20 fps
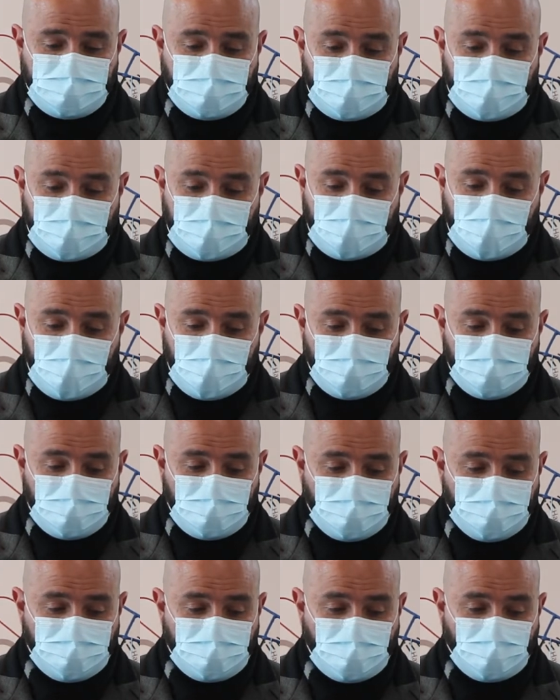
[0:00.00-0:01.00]
on account
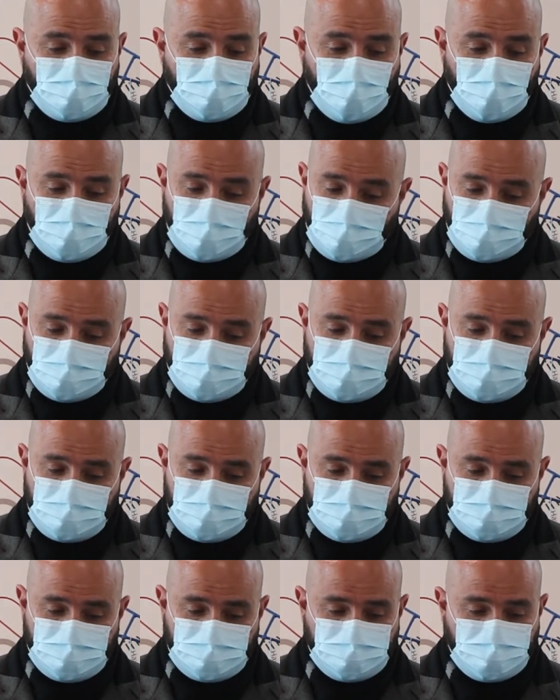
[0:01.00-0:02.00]
of the grown-ups.
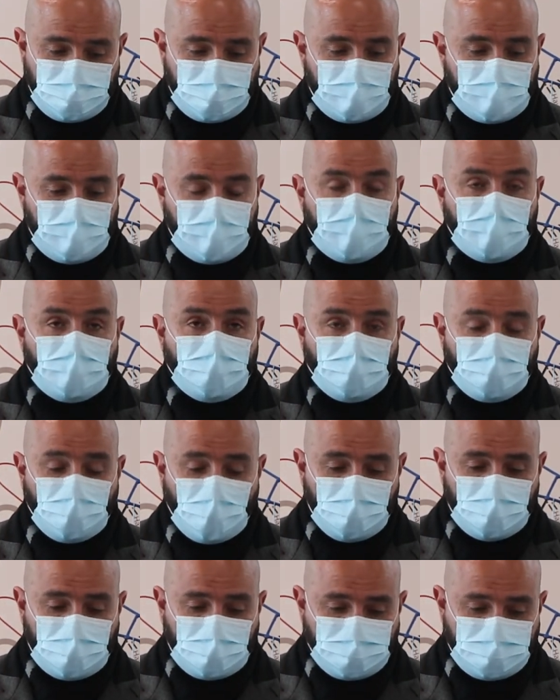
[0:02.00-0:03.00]

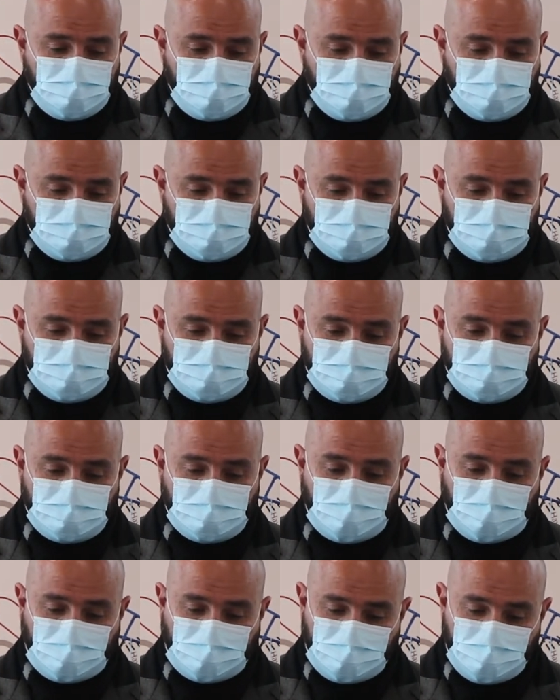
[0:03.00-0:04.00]
Grown-ups
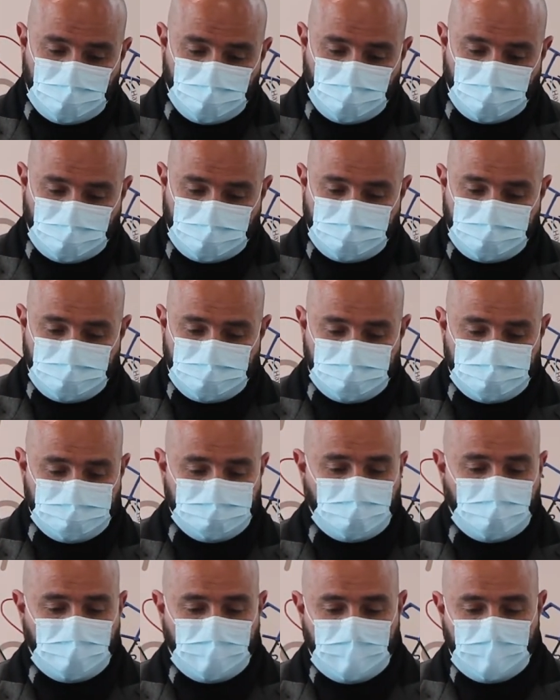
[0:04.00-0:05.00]
like numbers.
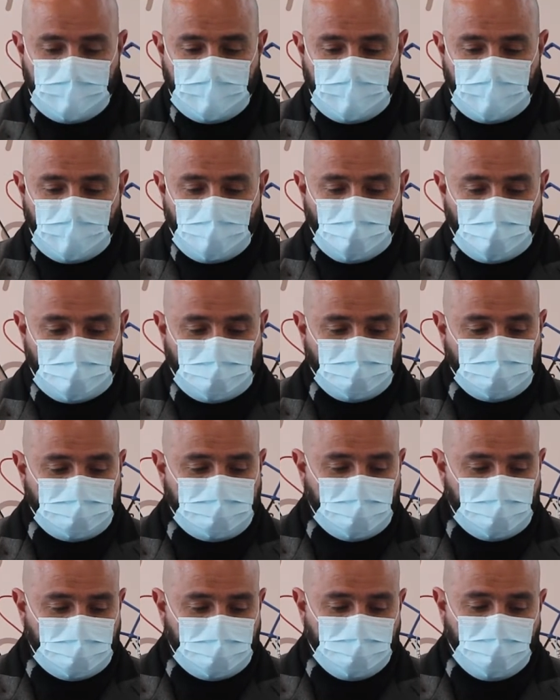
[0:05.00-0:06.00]
When you
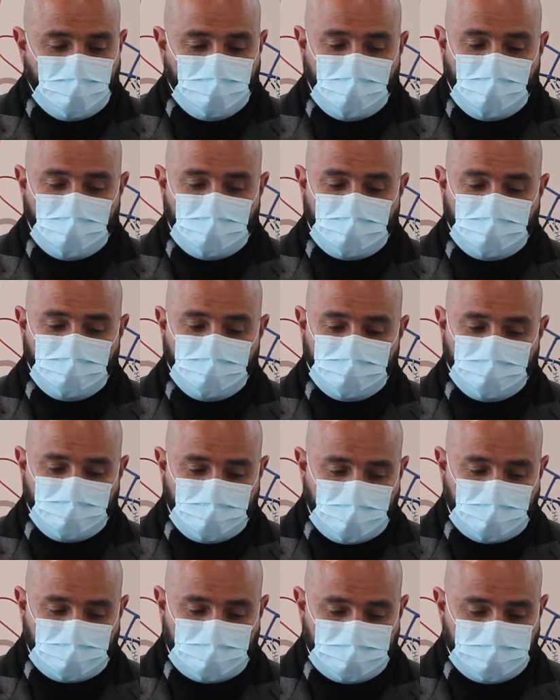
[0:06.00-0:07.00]
tell them about a new
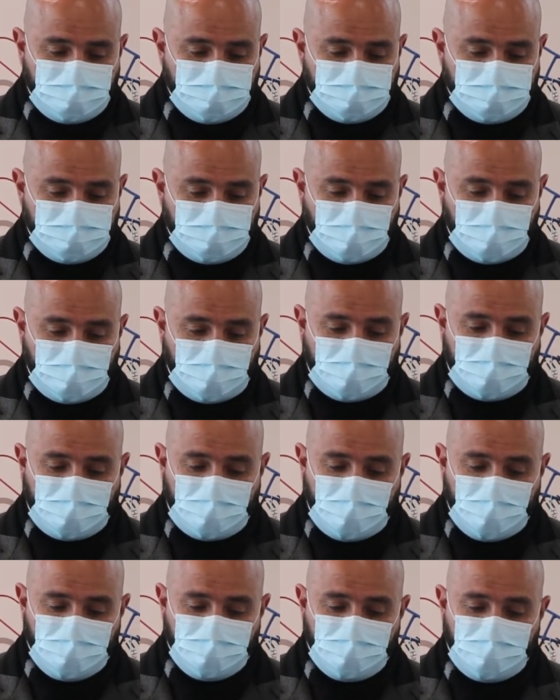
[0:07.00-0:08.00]
friend, they
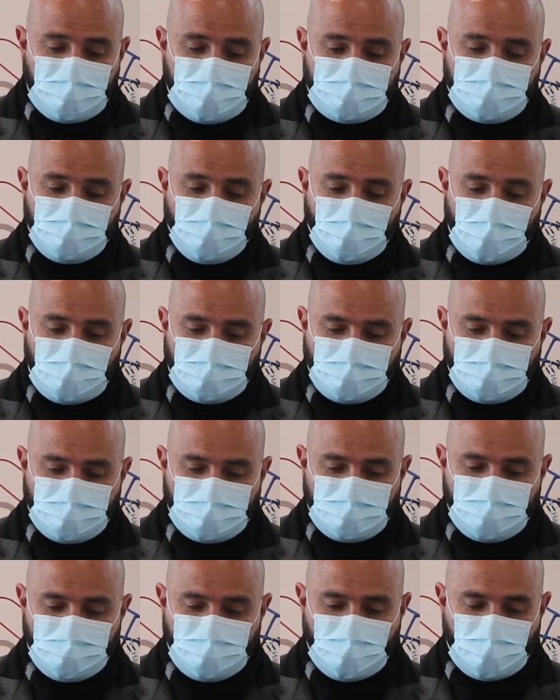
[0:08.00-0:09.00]
never ask
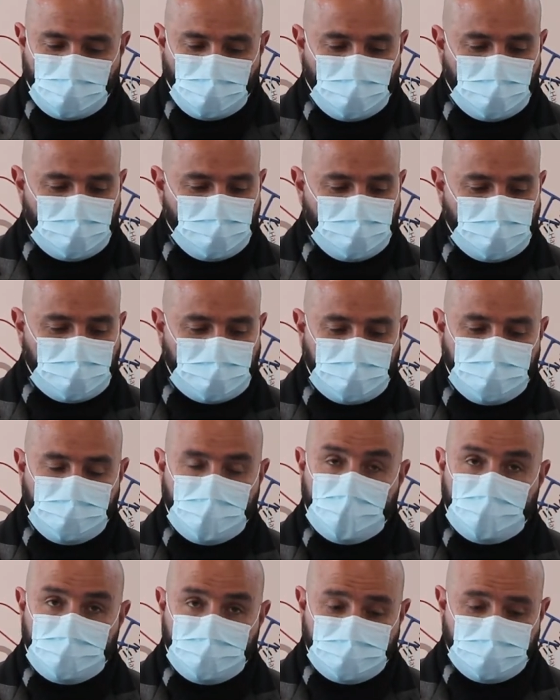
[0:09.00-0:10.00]
questions about what really
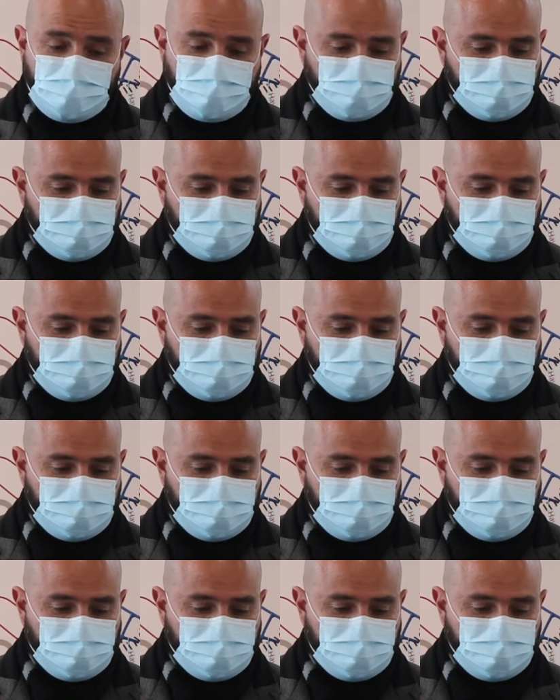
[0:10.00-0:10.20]
matters.